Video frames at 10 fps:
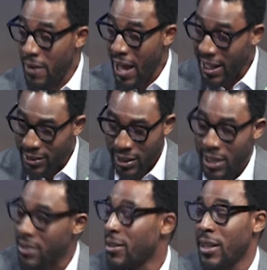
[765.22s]

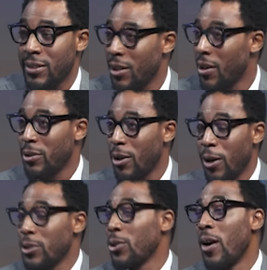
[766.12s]
excellent things around
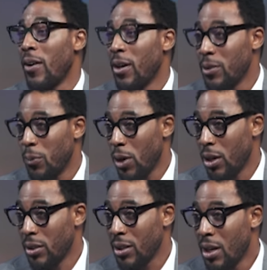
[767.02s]
culture around the
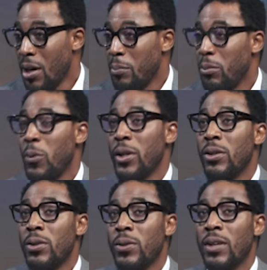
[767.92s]
world. But we
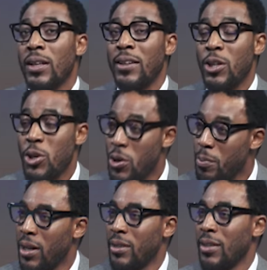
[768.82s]
know that as
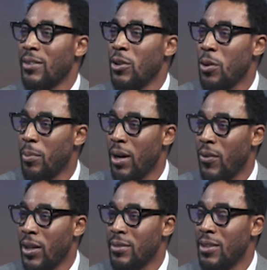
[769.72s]
humans, that the human
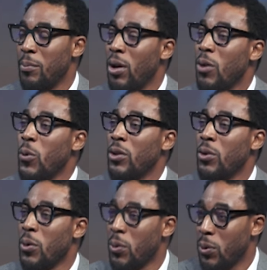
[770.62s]
race, the more we
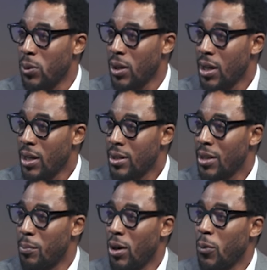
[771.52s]
know,
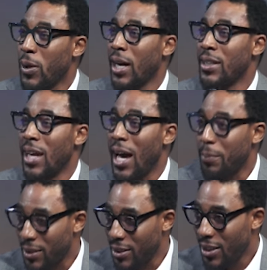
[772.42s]
the more we
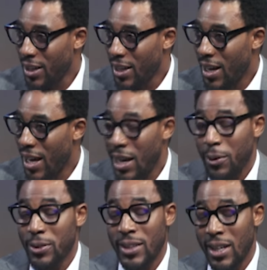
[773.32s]
adapt. Mm. And I
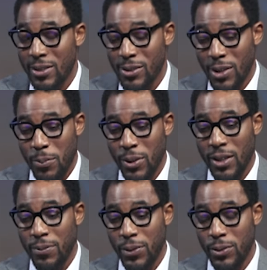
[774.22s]
was telling someone a
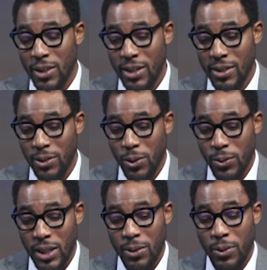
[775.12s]
few days ago,
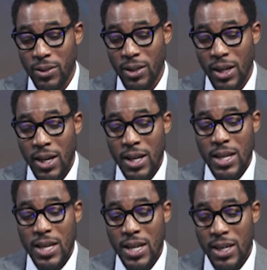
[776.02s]
there was
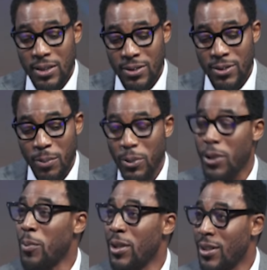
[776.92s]
in some
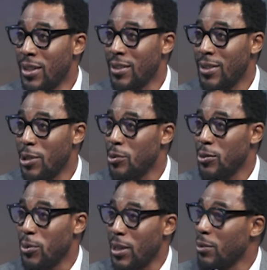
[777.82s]
communities, they used
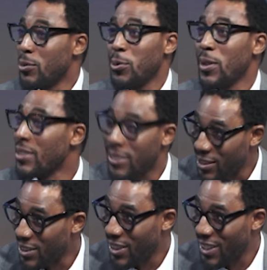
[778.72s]
to kill twins
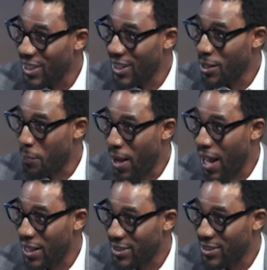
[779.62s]
in the
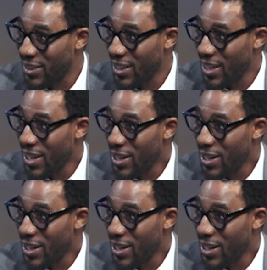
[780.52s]
past. Okay.